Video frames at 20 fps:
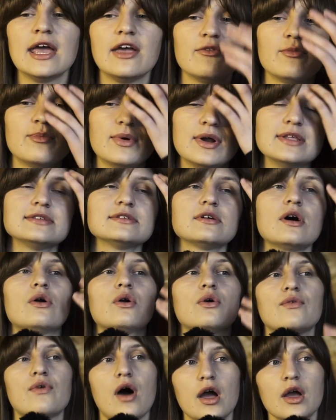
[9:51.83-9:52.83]
If brands
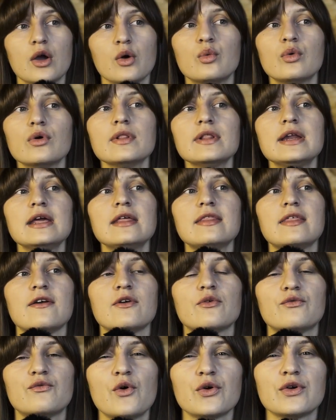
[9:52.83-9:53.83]
are of high quality,
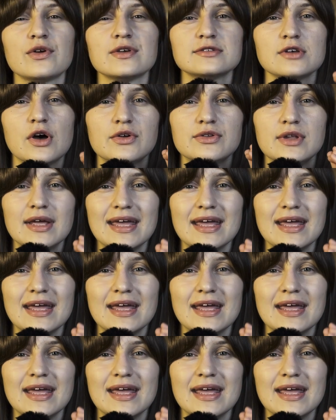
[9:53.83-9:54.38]
they focus on